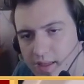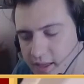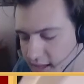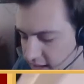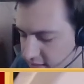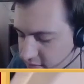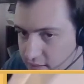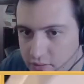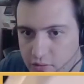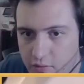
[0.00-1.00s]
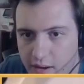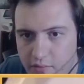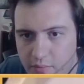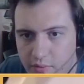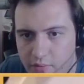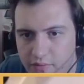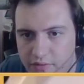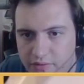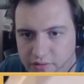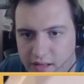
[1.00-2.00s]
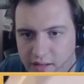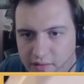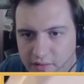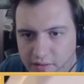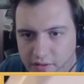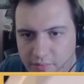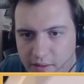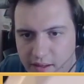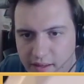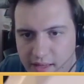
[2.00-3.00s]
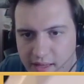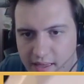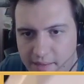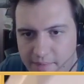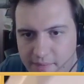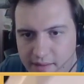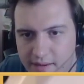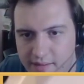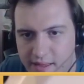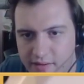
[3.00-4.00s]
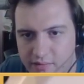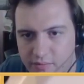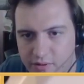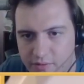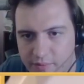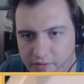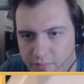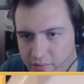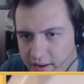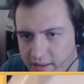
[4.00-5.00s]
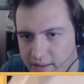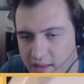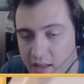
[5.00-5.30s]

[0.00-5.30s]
is, do I remove the skulls on this part here and attach them to this bit of brick?